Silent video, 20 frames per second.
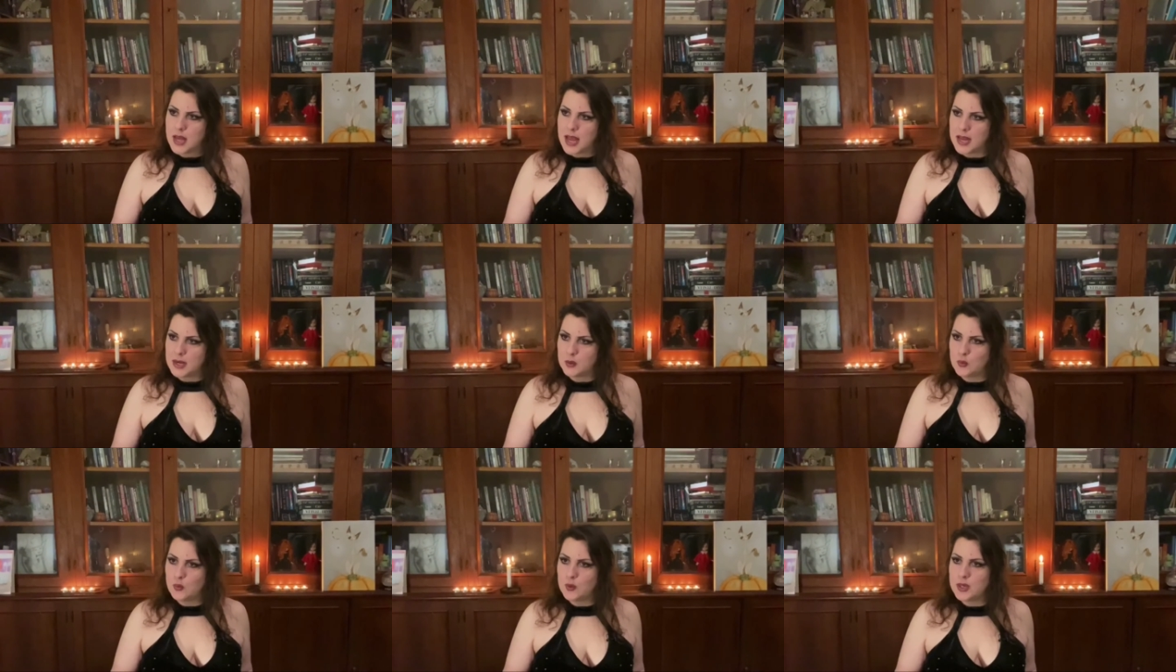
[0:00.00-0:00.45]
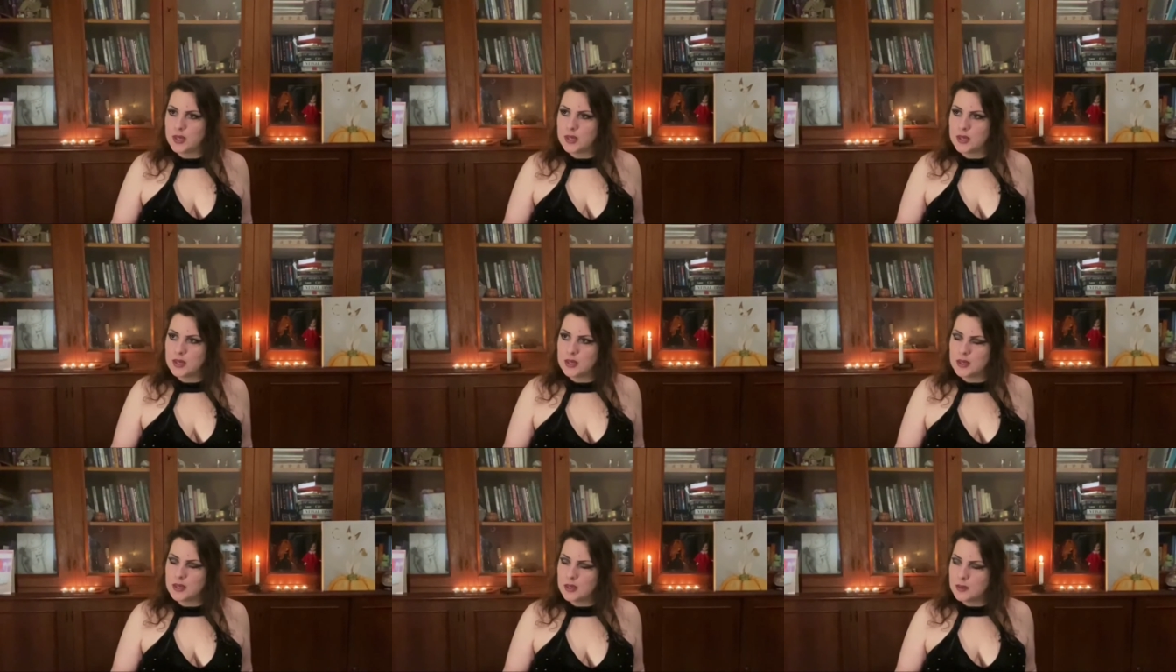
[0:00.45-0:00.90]
and
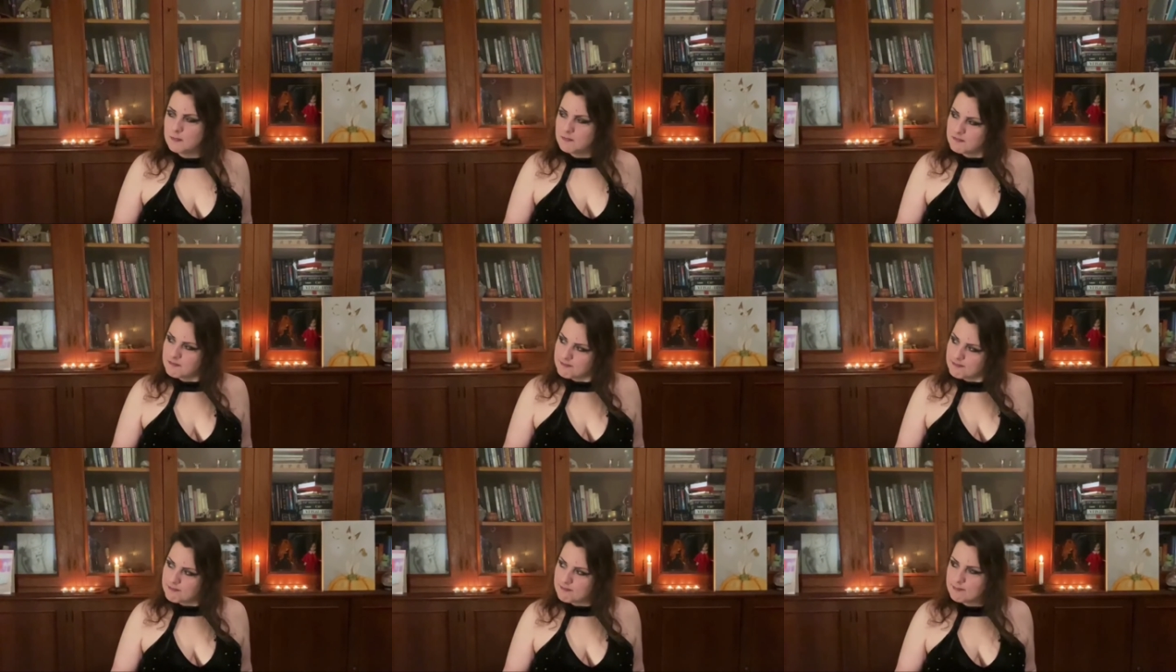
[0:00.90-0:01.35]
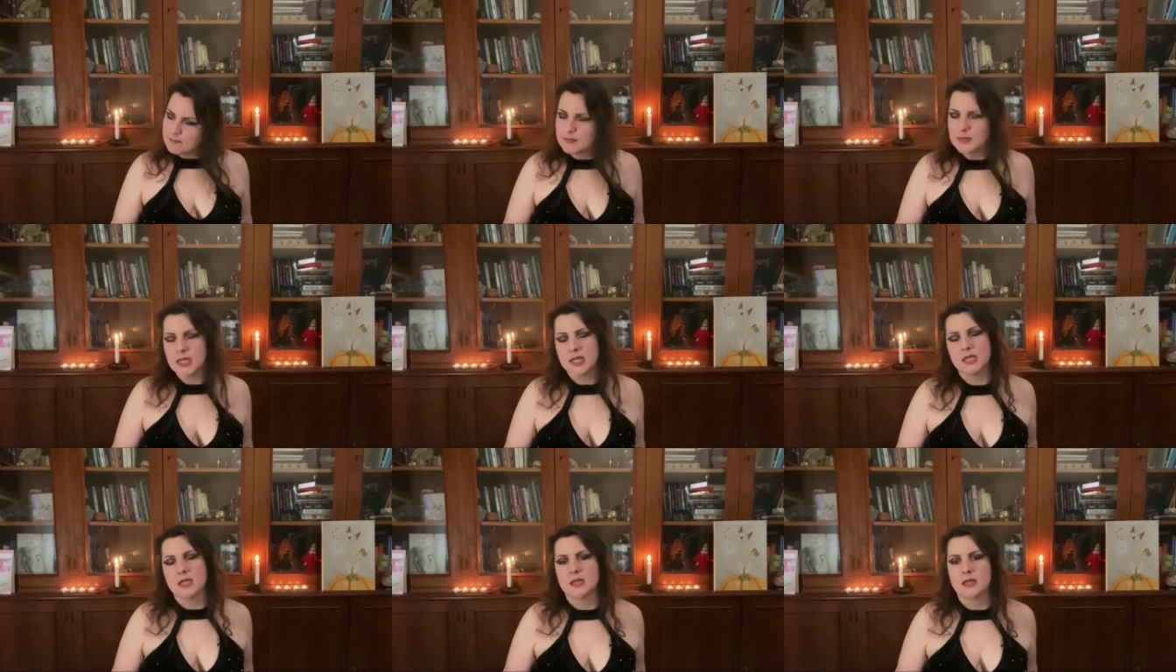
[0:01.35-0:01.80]
we
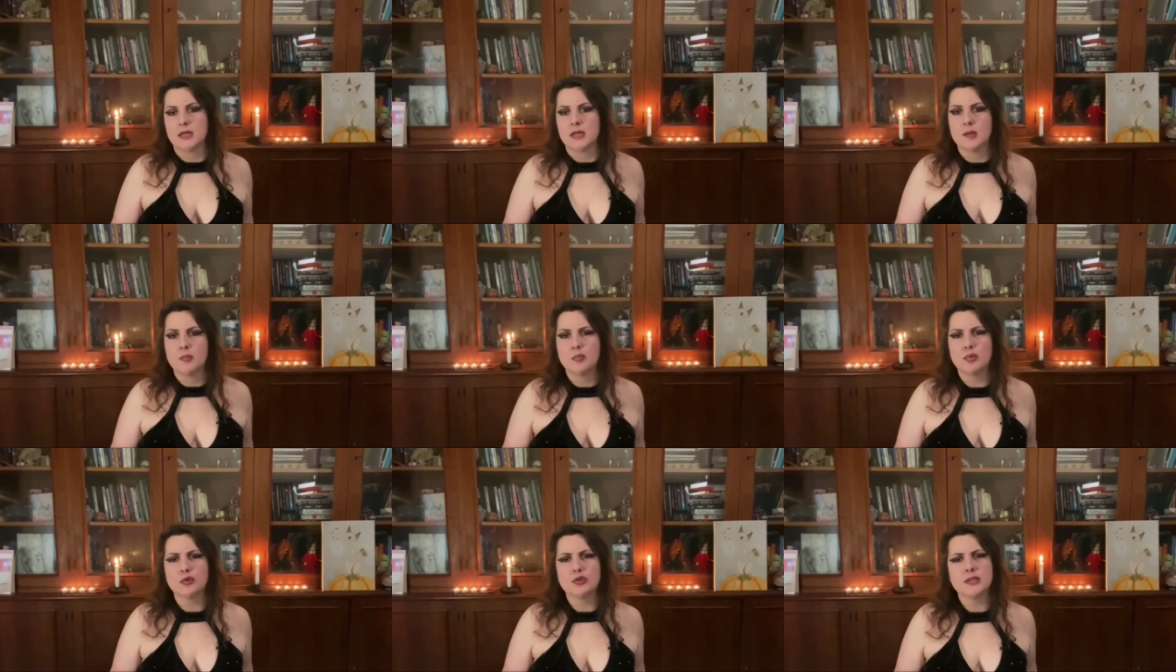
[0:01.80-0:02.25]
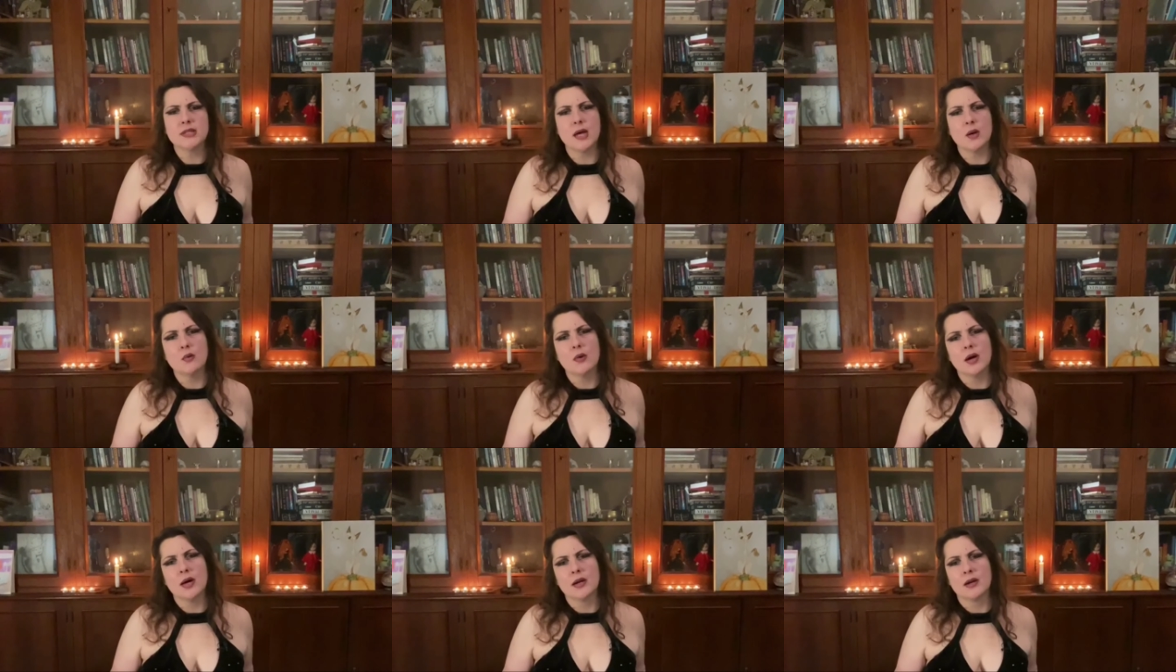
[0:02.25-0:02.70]
put
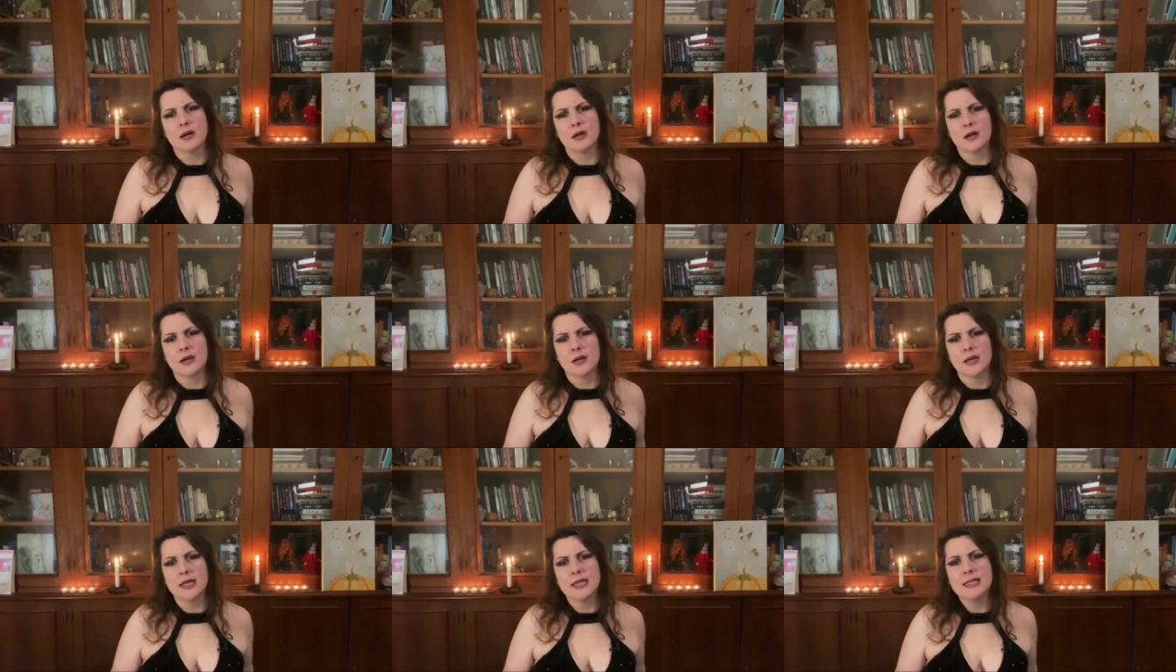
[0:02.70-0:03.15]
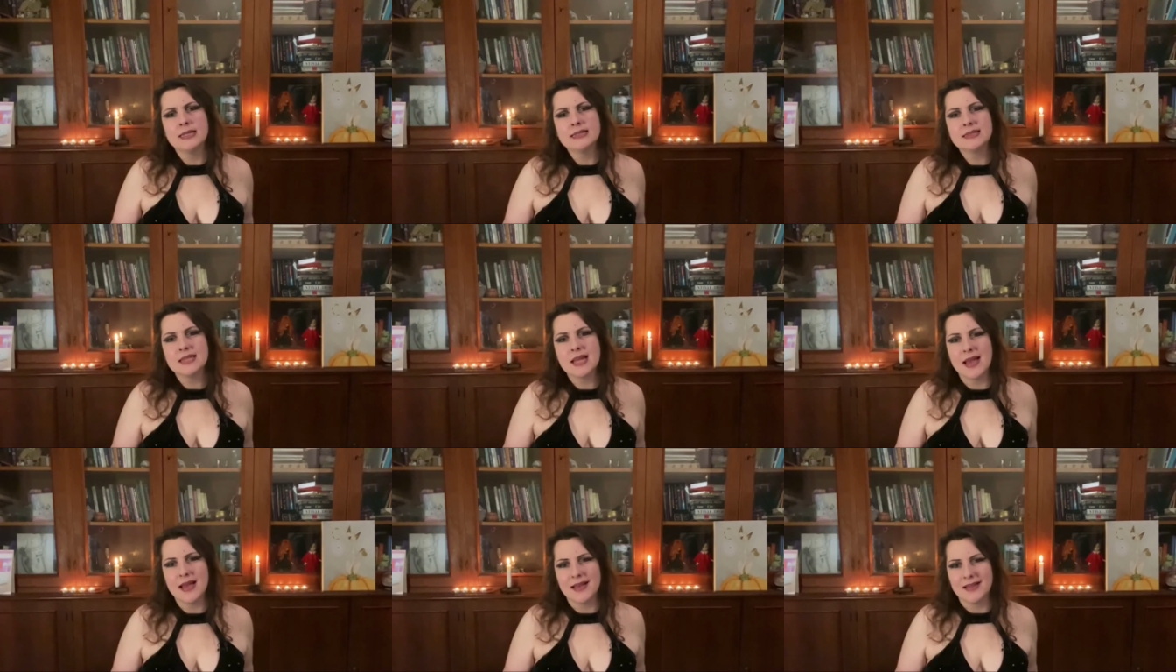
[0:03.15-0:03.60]
our uh,
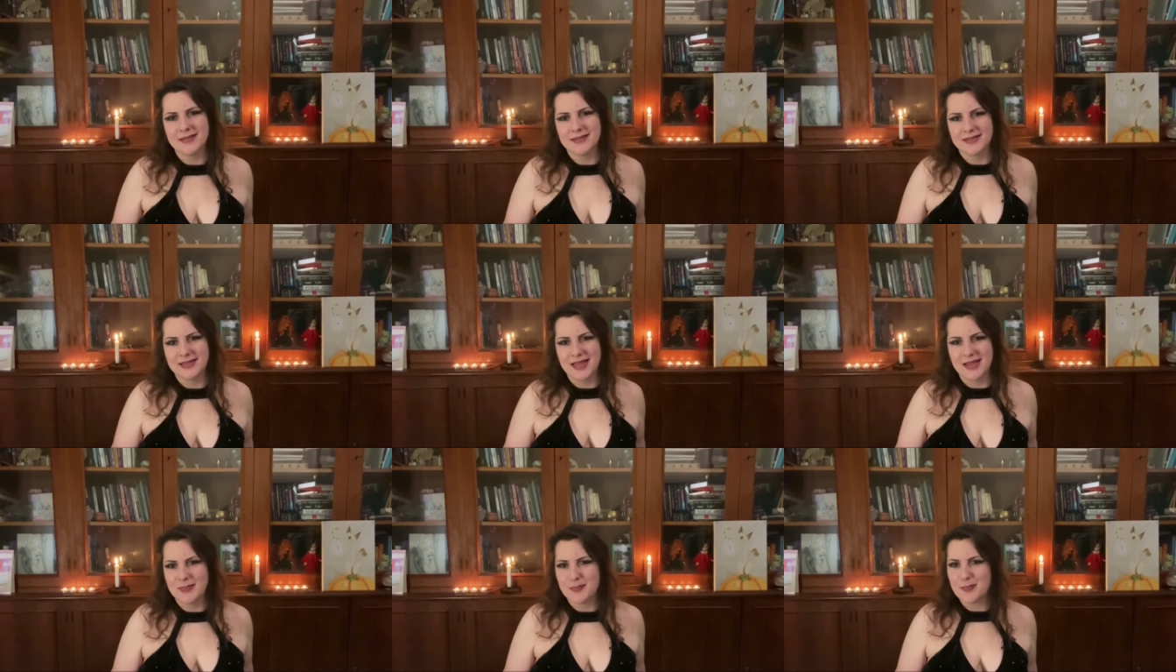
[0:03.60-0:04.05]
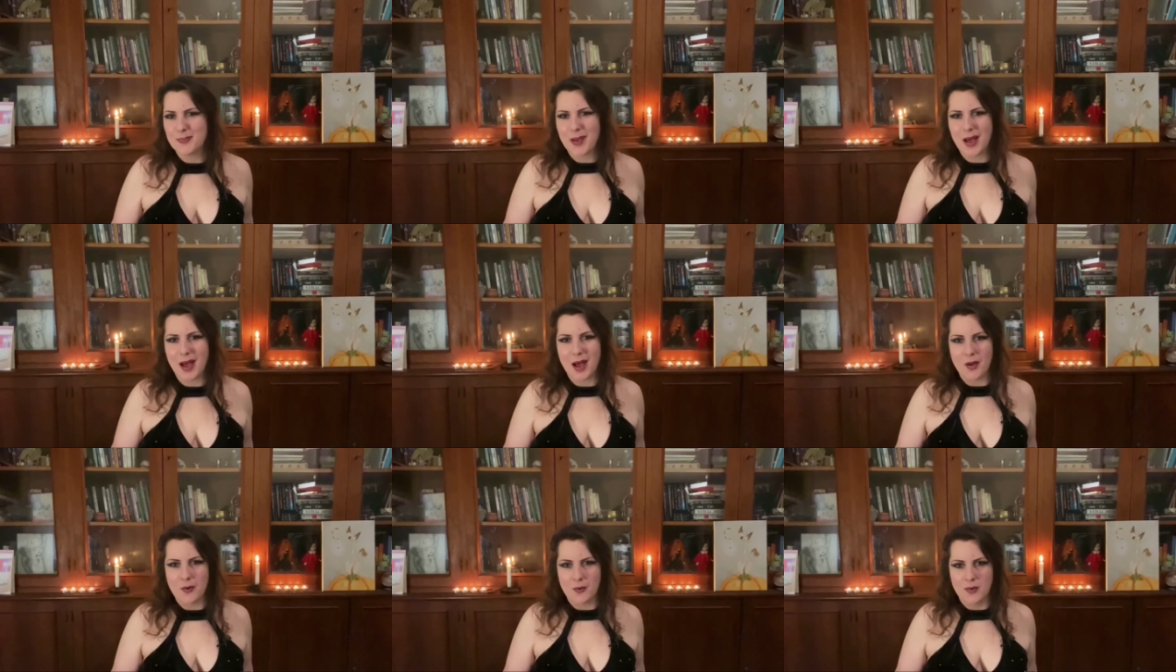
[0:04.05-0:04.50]
intent and
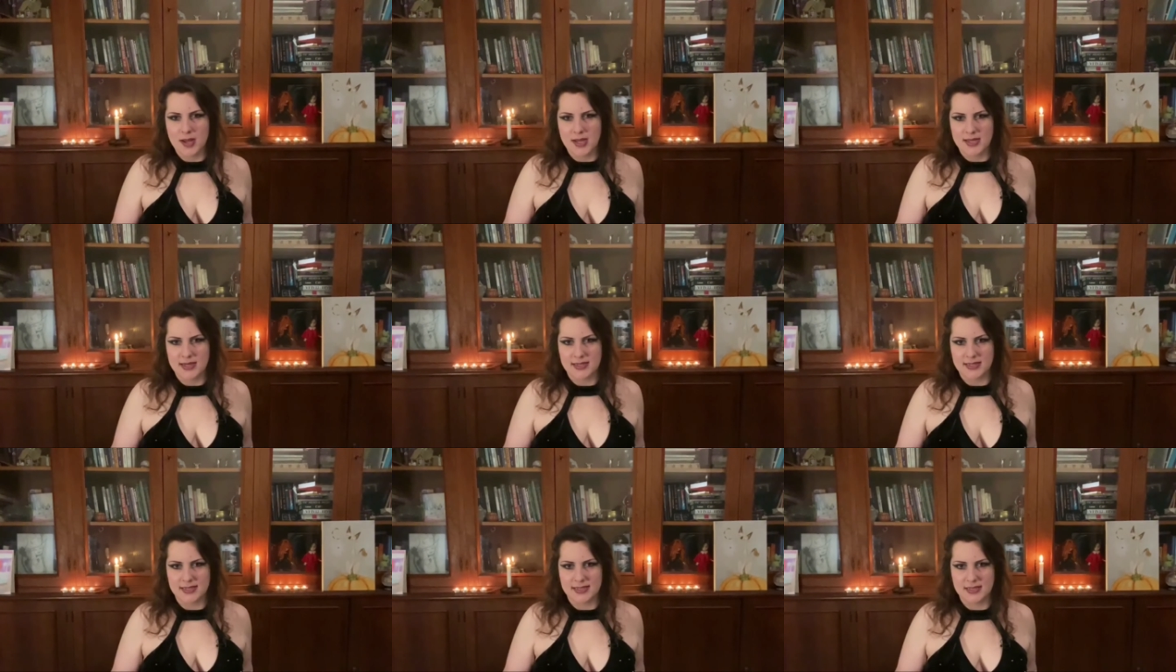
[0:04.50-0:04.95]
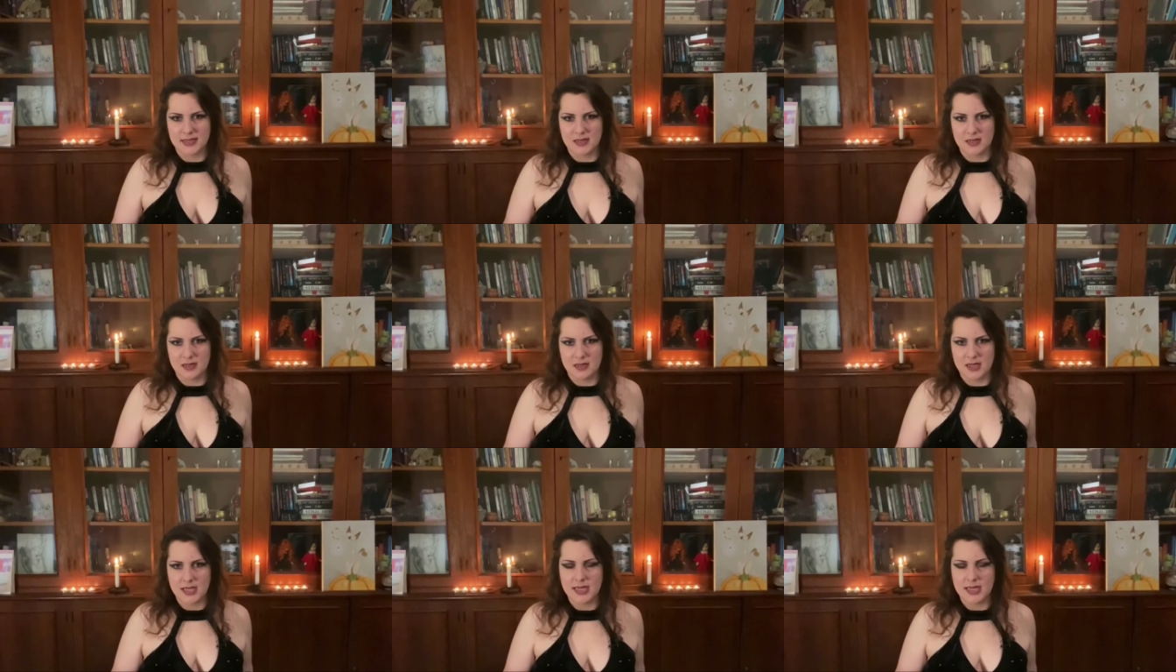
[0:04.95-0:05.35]
powers uh,